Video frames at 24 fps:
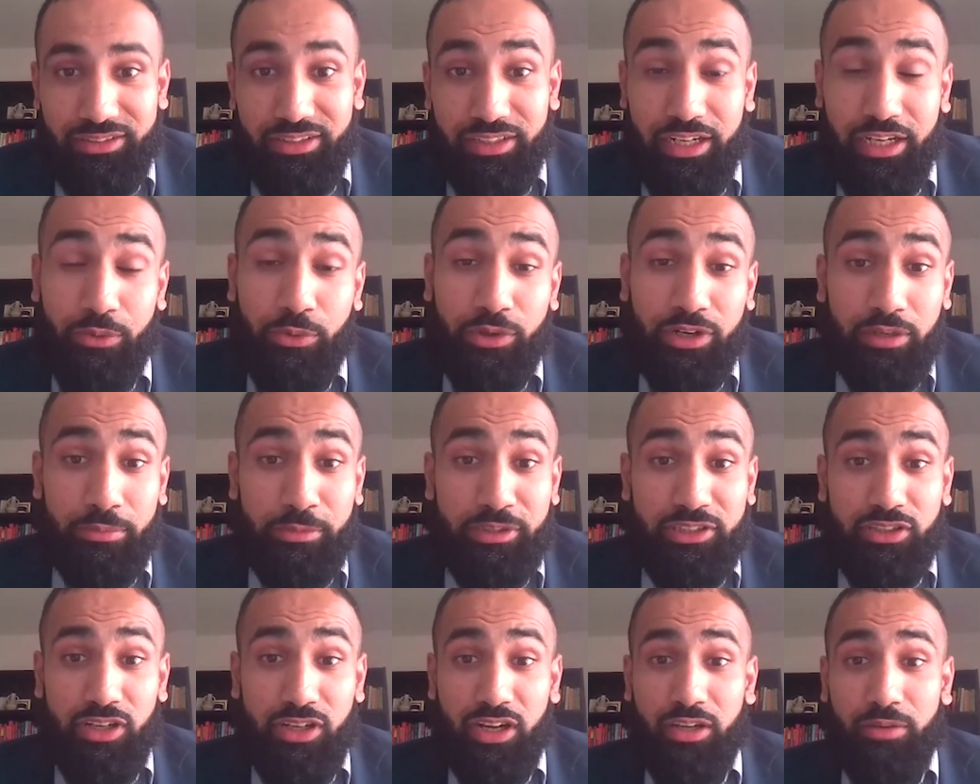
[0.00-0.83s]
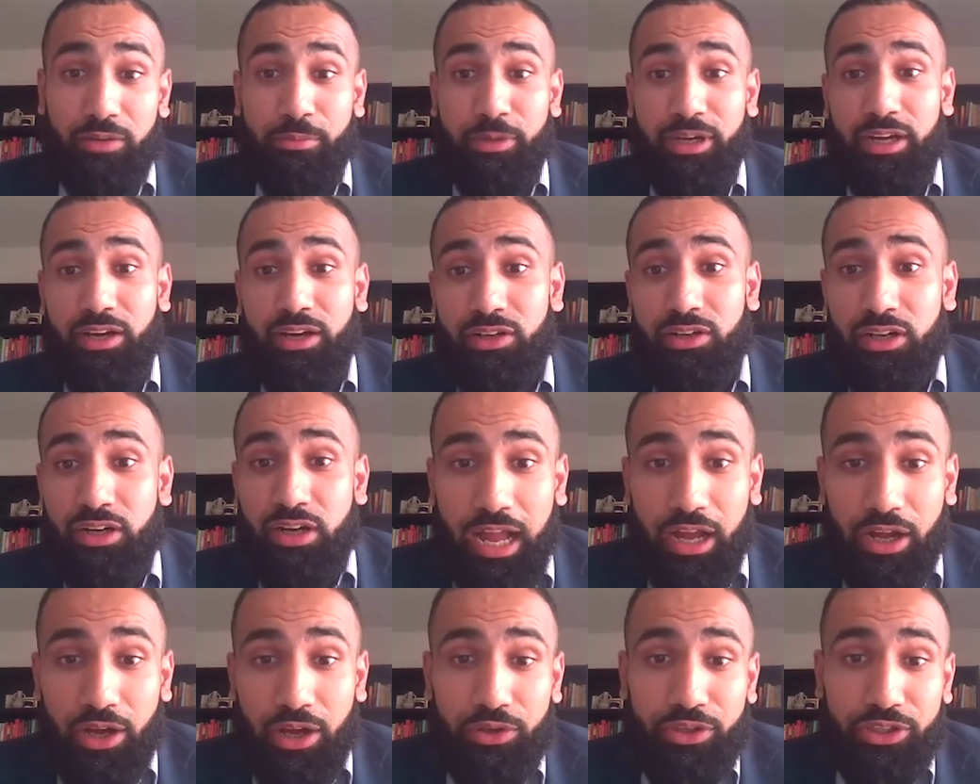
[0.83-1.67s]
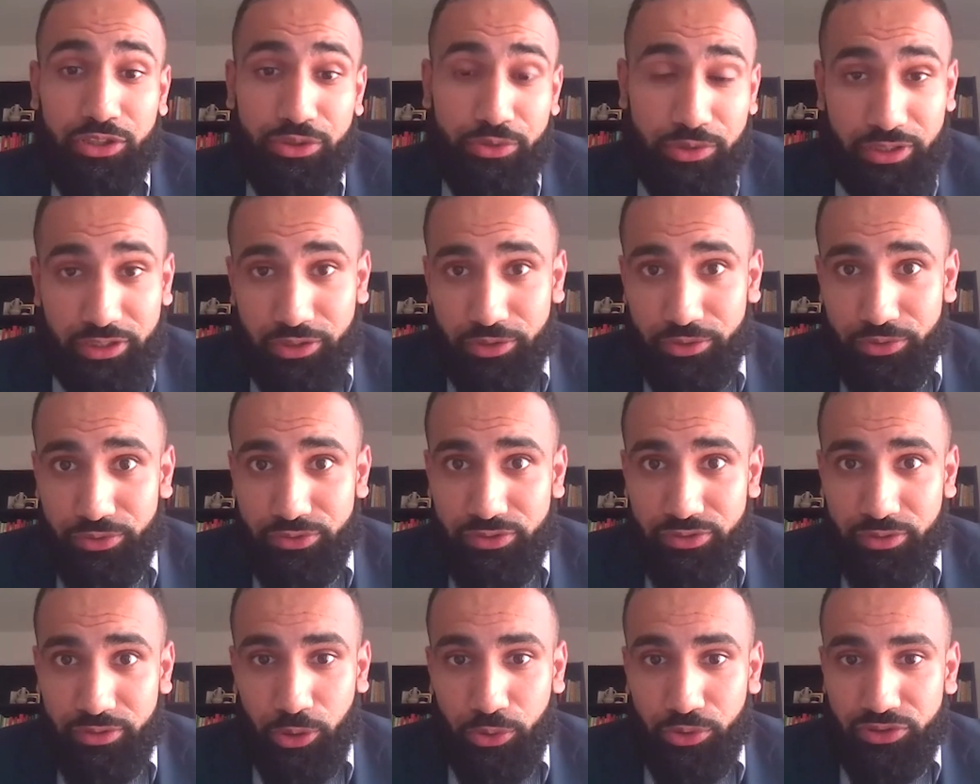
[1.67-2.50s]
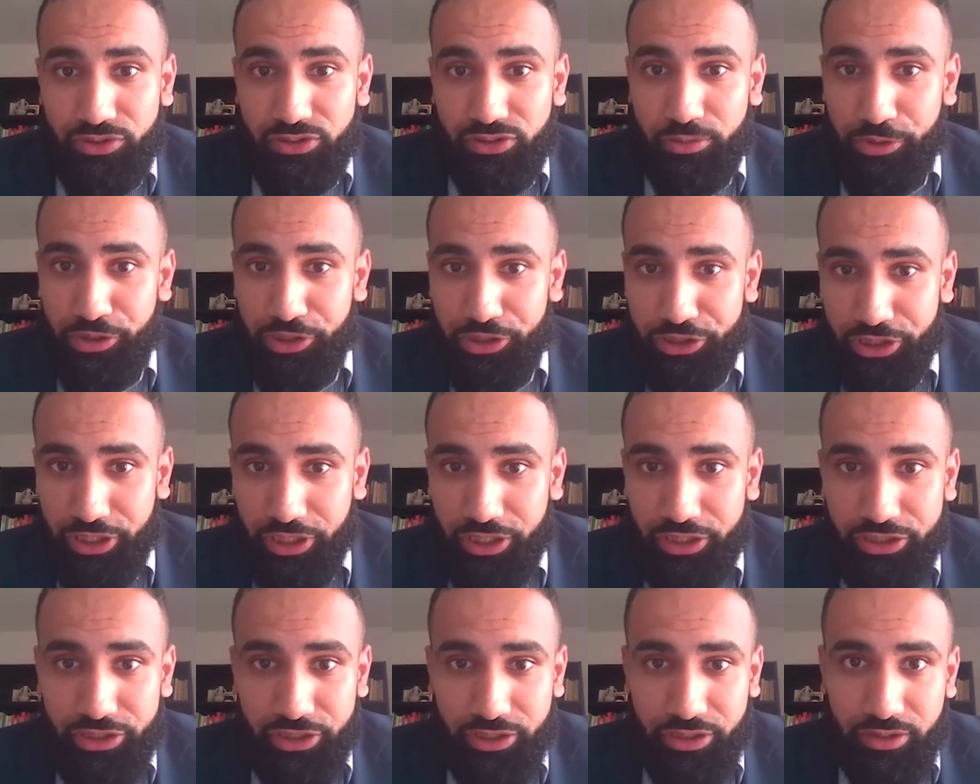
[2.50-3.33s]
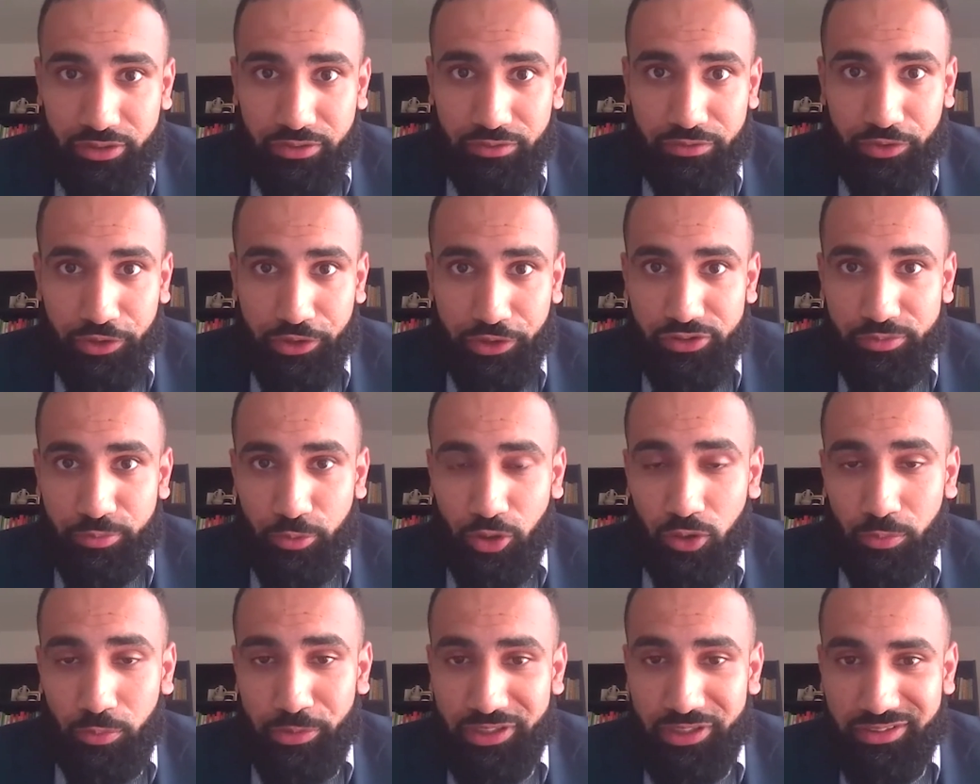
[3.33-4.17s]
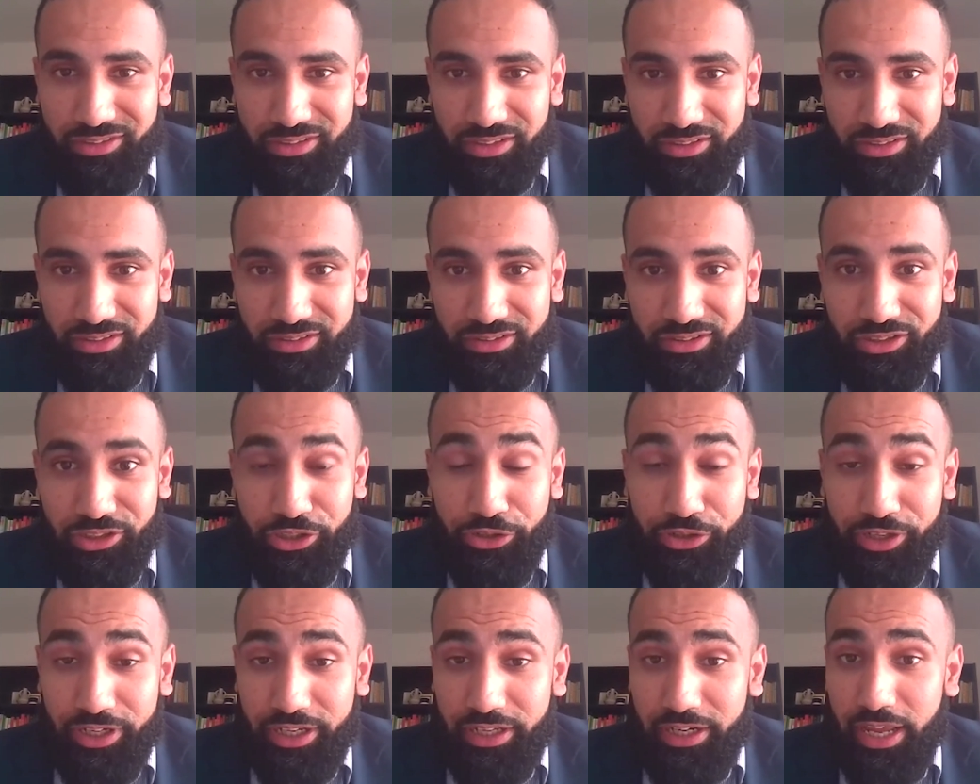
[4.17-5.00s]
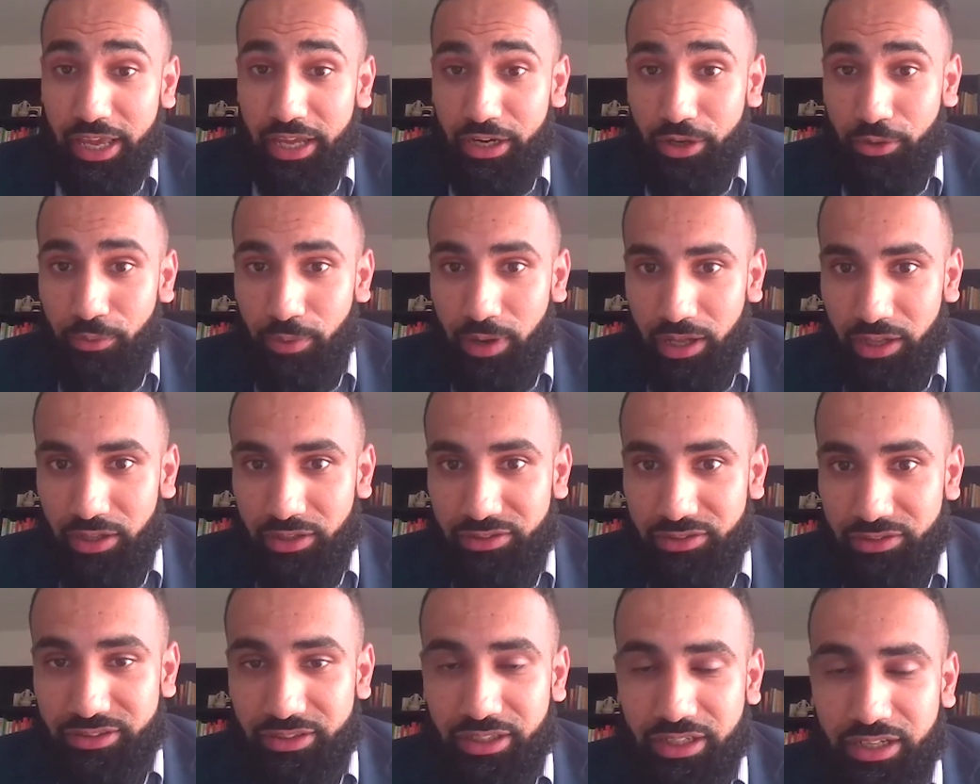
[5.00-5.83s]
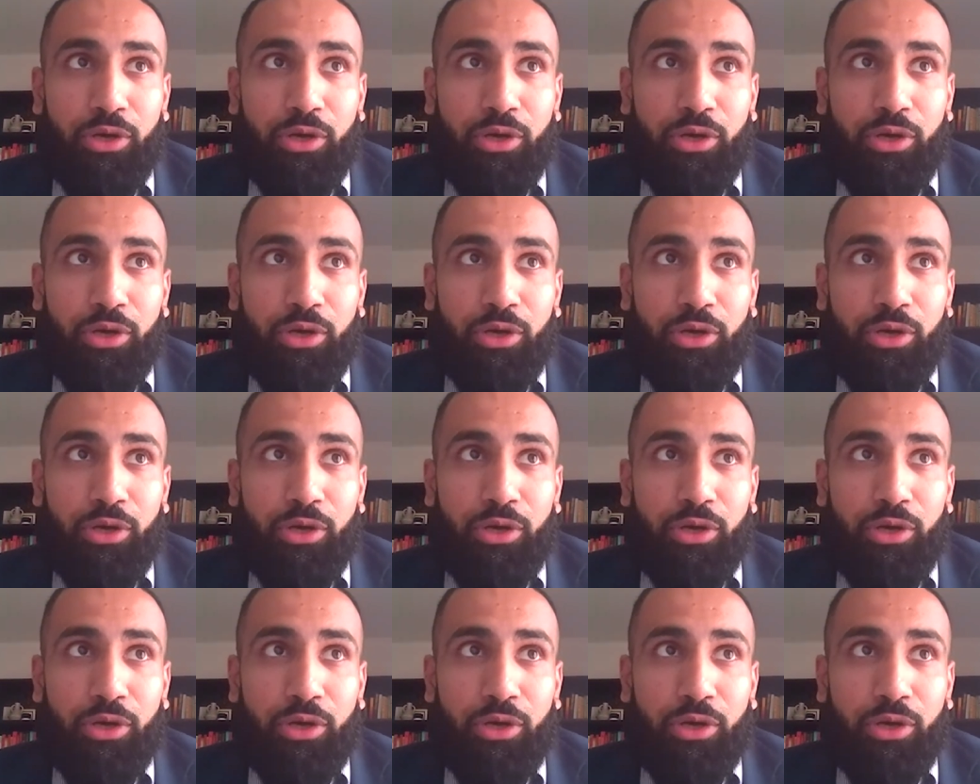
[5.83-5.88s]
Today, we're going to be talking about how you can use bonus depreciation for your small business to create NOLs.